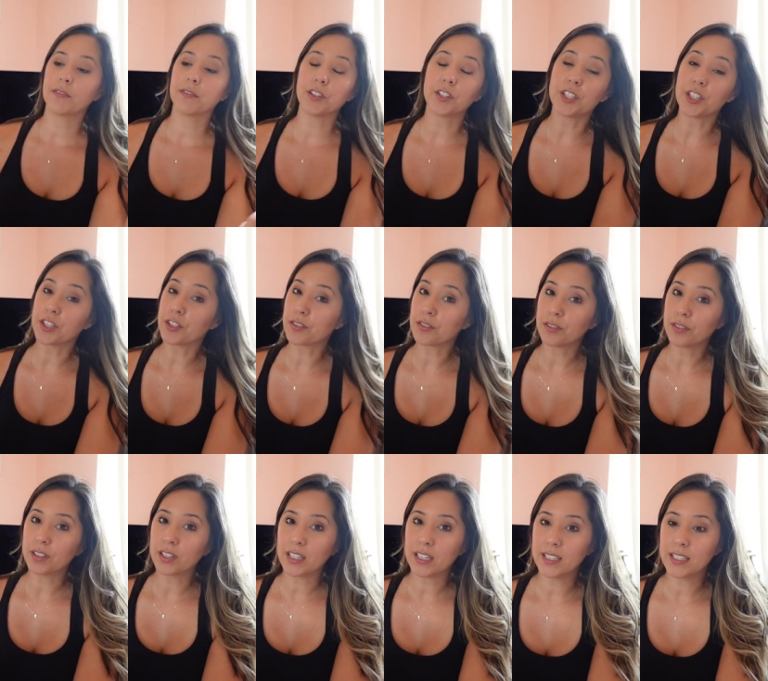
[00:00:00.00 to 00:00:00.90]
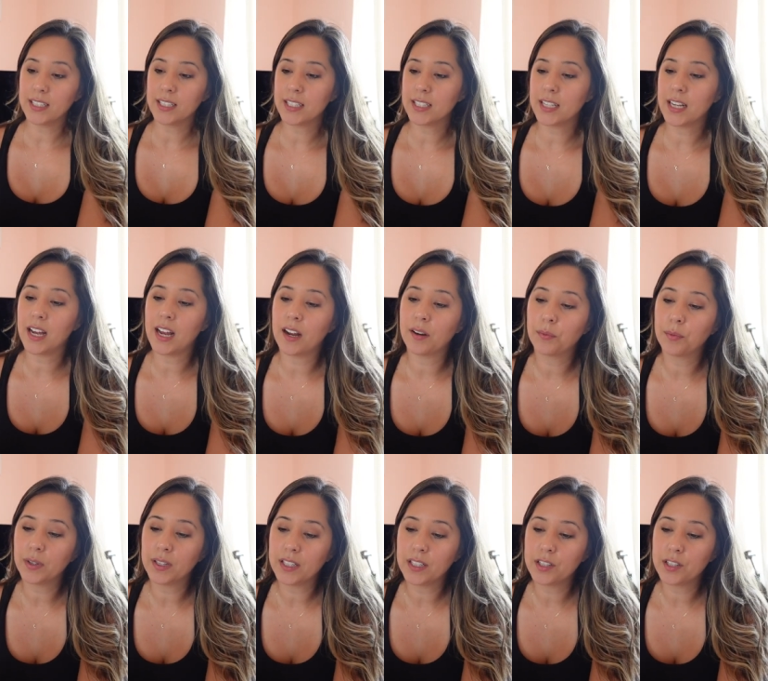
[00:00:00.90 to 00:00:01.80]
For digital goods, I
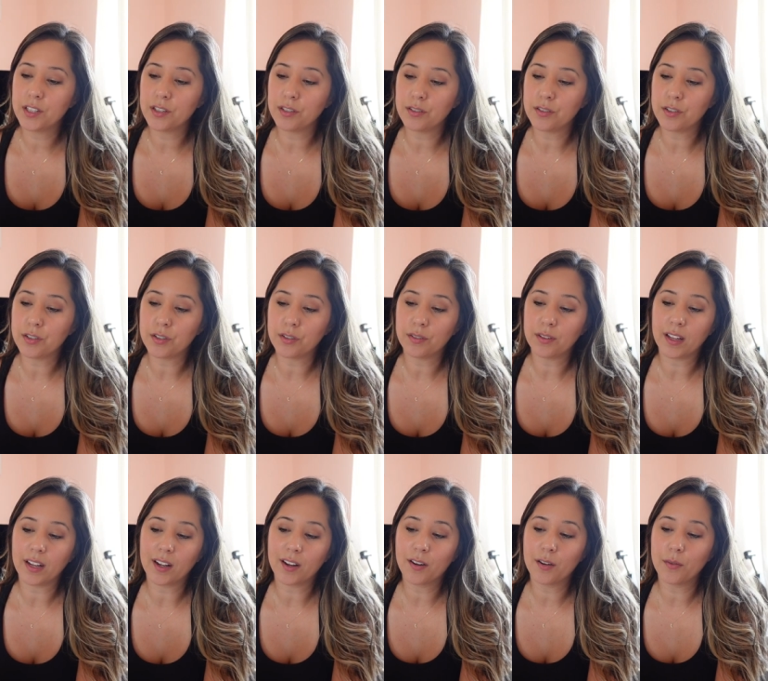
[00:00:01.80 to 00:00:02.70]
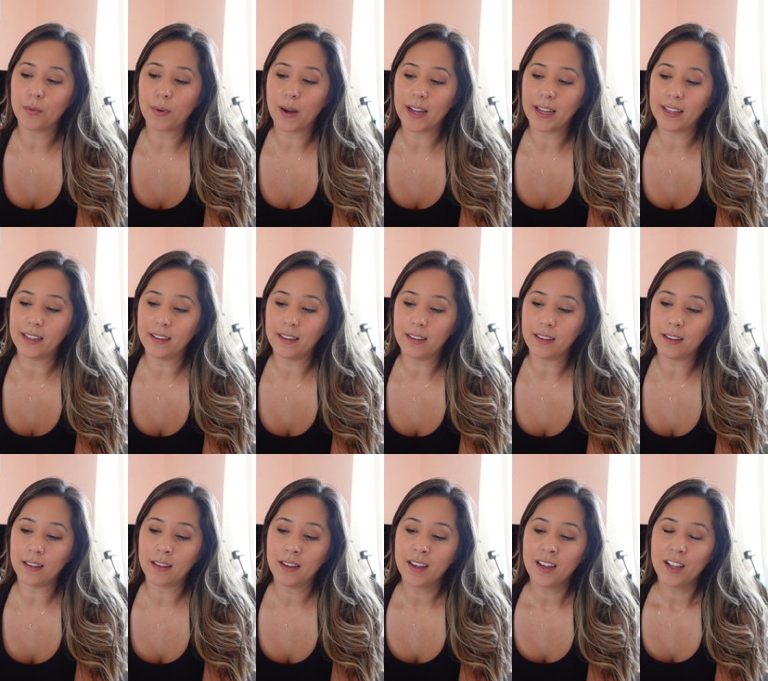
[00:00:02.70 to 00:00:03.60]
wanted to do like
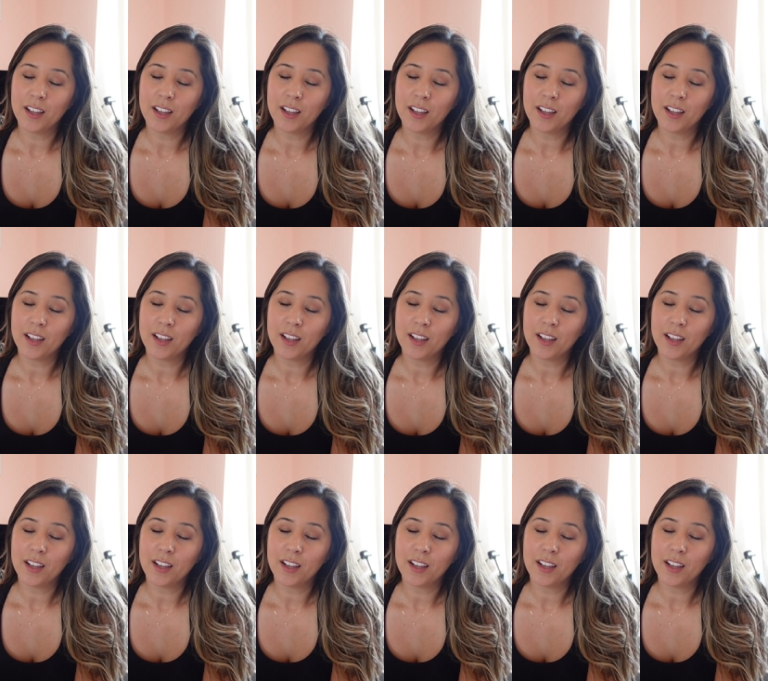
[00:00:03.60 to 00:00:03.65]
kawaii,